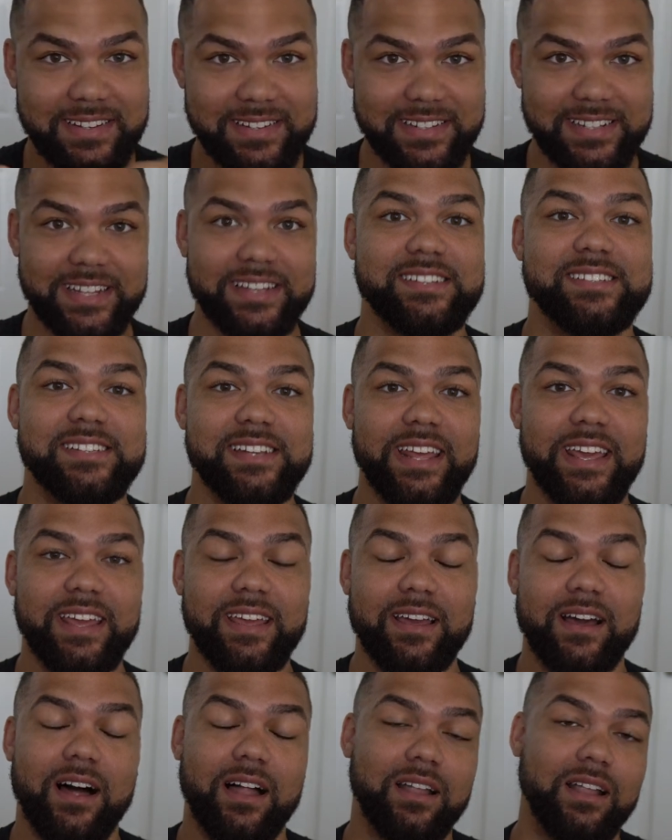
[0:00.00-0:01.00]

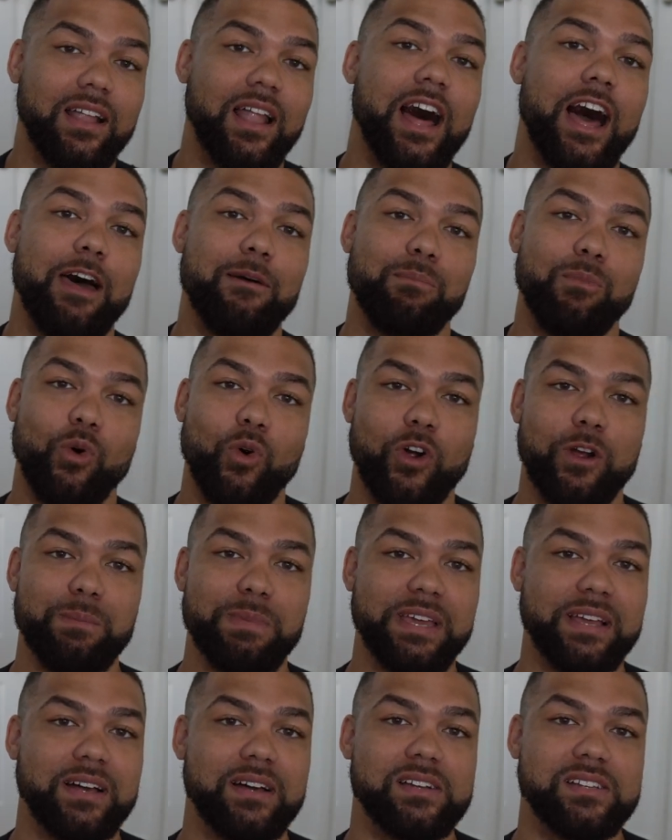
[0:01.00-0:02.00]
Disney a lot more,
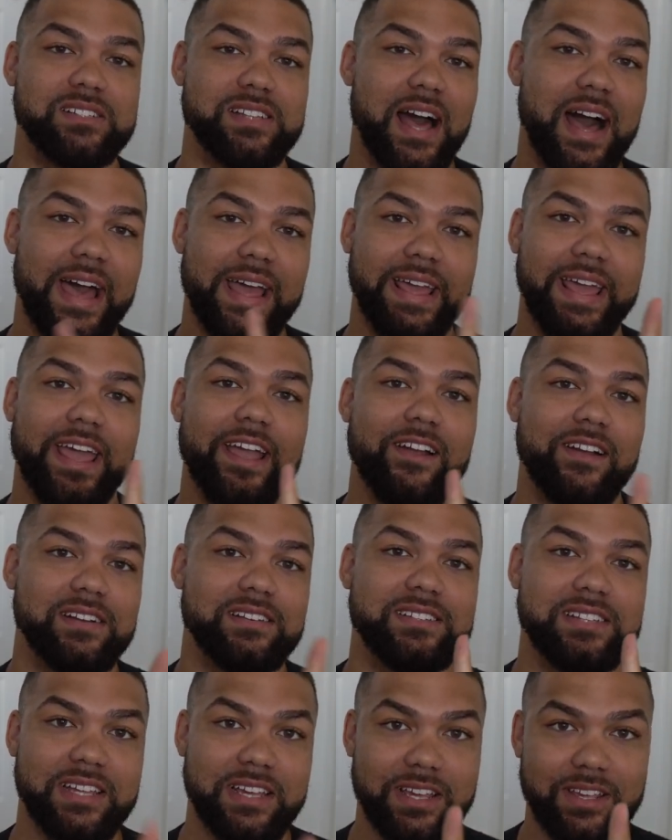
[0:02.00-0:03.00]
because I
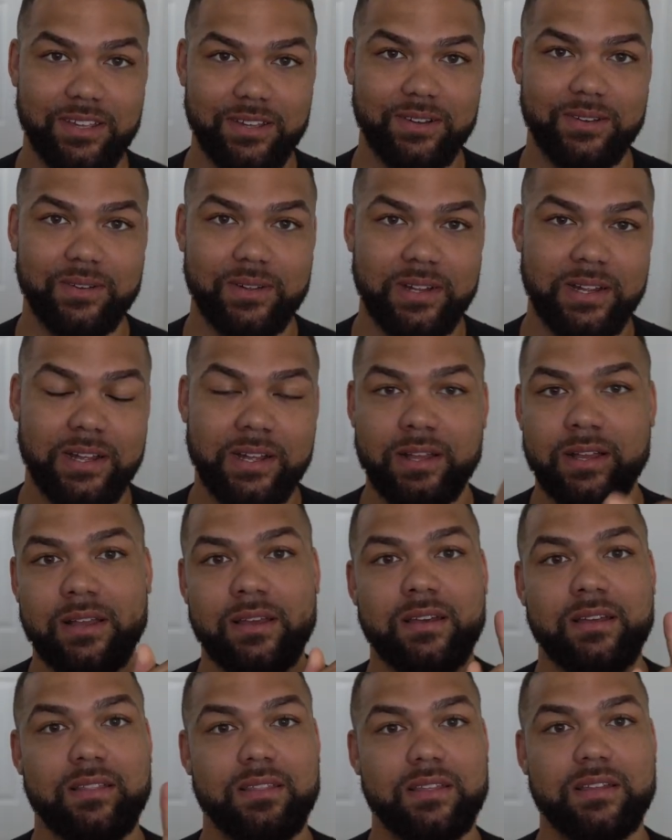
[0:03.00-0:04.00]
guarantee you
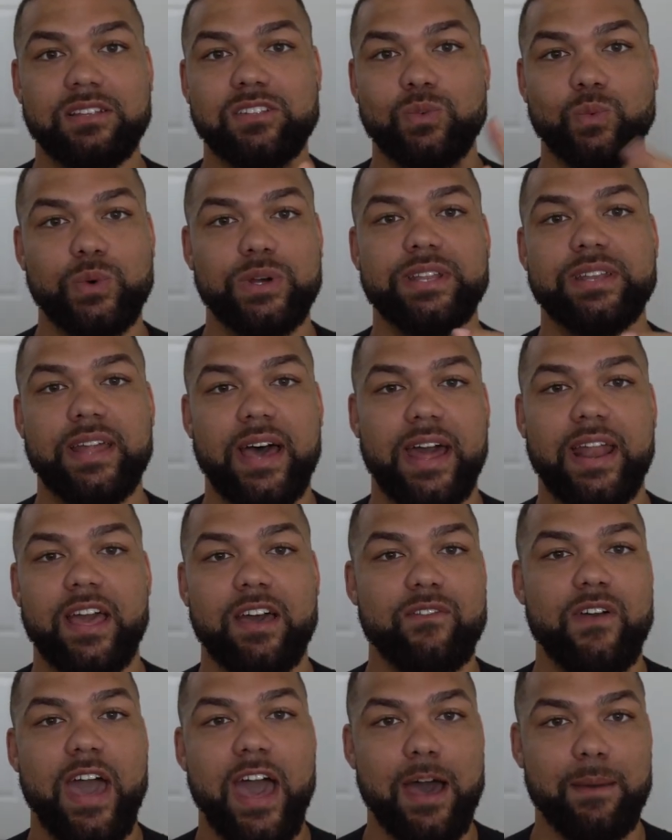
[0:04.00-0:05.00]
this would not
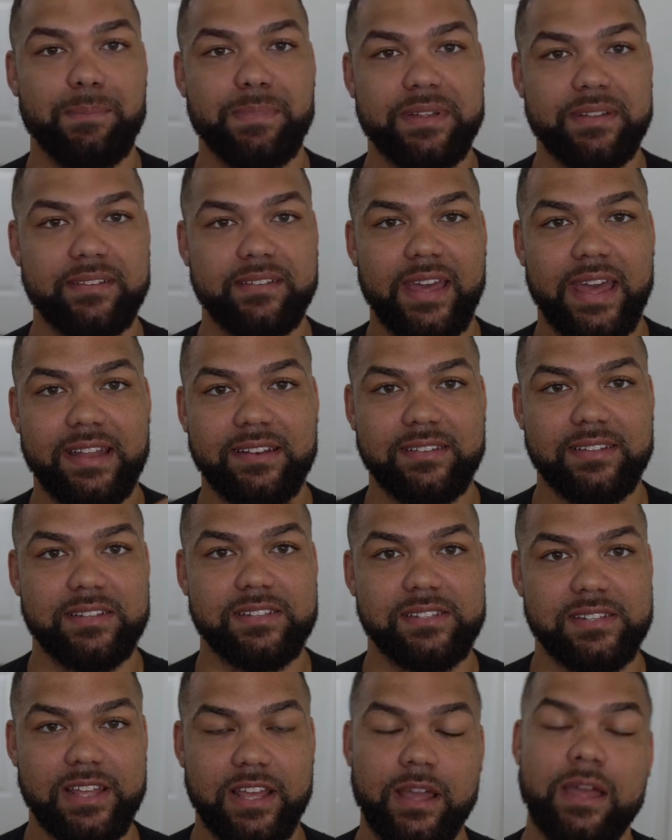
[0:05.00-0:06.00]
have happened at
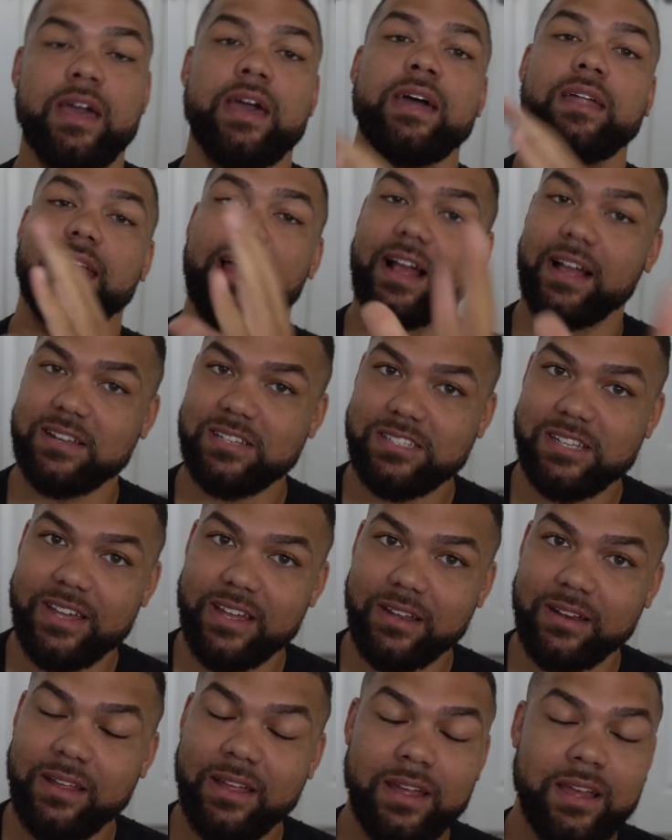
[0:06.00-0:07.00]
Disney. Like I
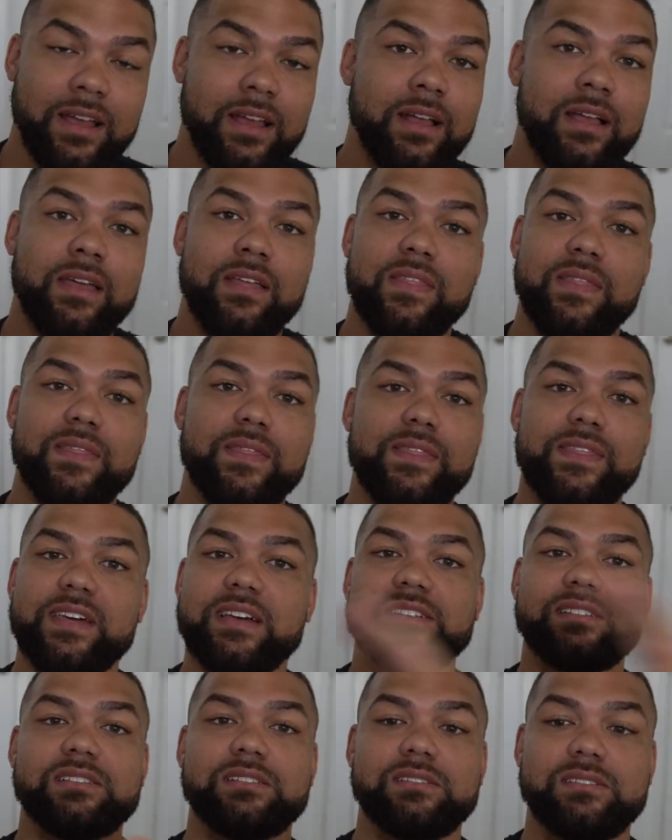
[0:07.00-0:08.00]
said,
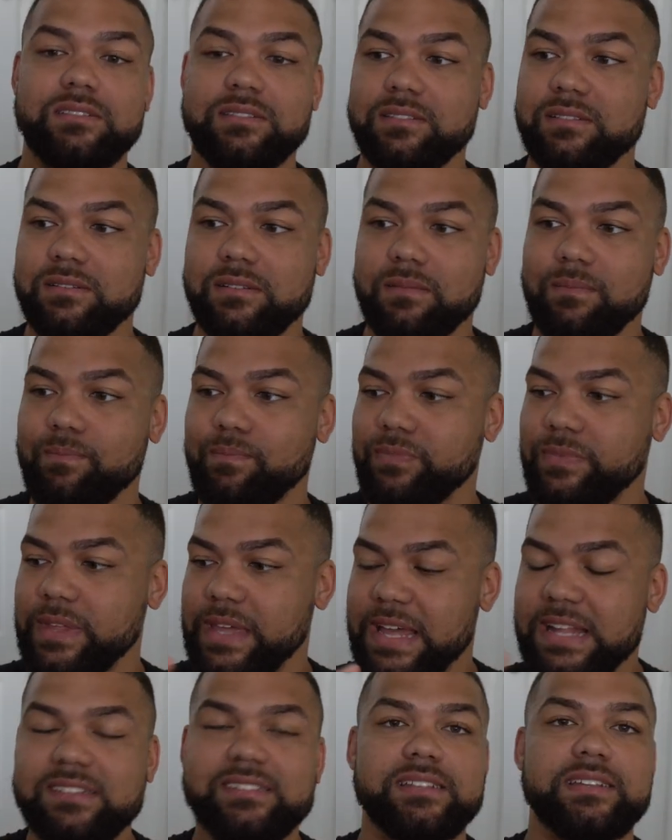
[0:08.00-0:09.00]
this
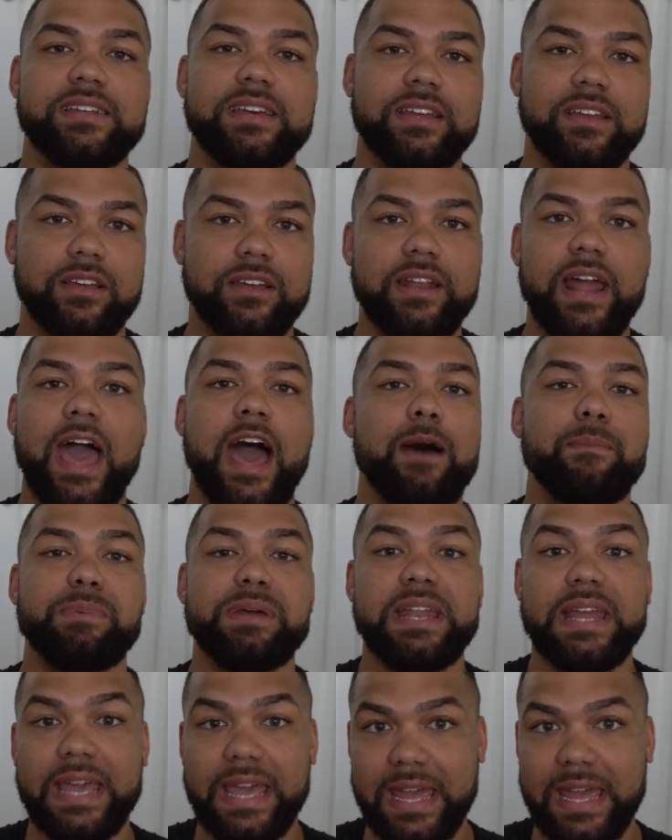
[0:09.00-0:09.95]
incident could happen